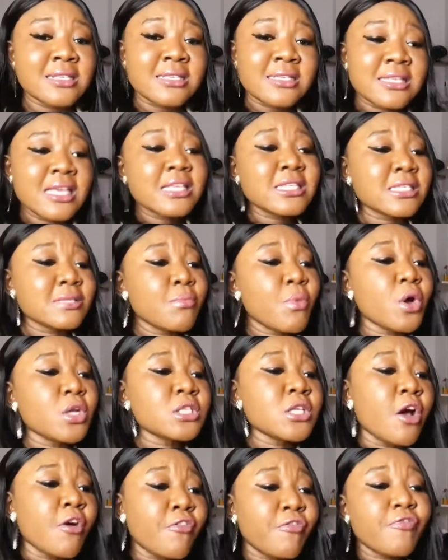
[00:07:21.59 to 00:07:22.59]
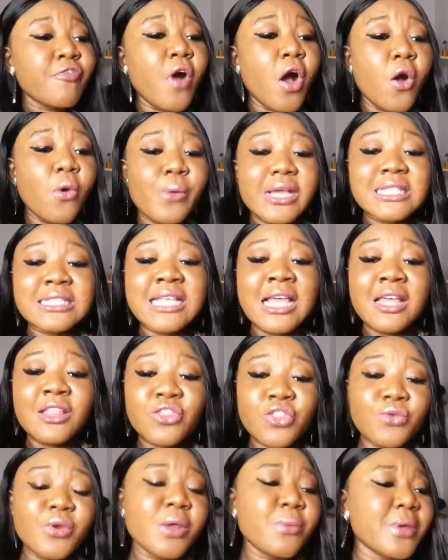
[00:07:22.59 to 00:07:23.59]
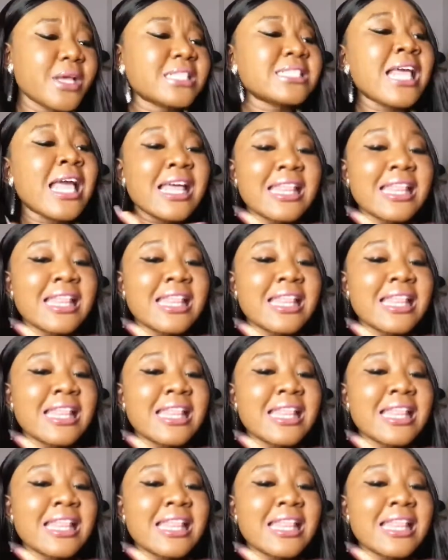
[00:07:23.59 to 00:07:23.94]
6 months, 4 weeks, 3 weeks.